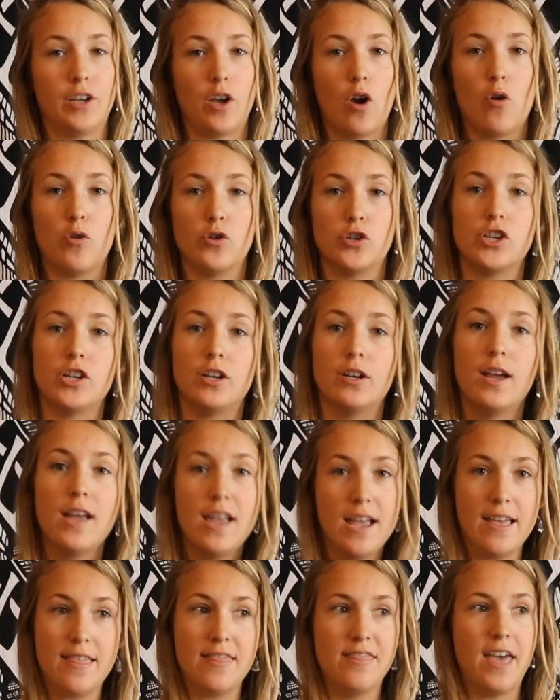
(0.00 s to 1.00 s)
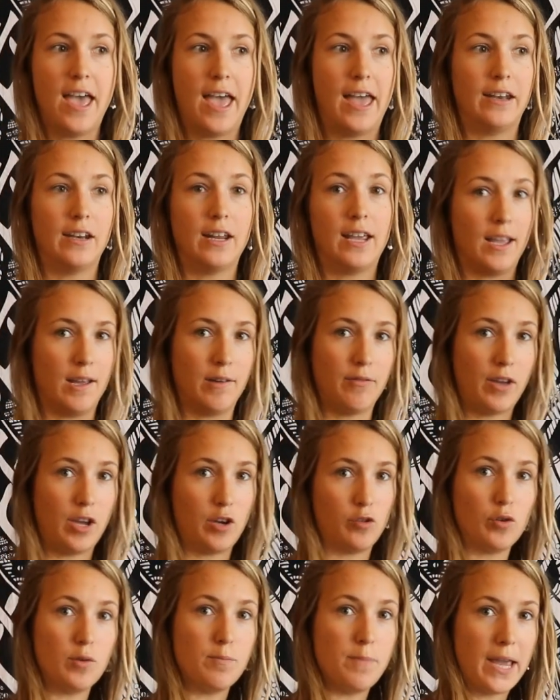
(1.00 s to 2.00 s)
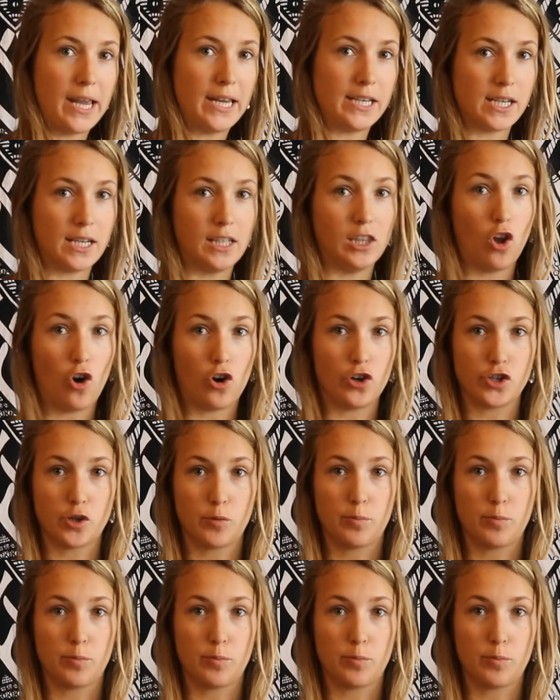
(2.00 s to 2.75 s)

the ocean than if it remained in larger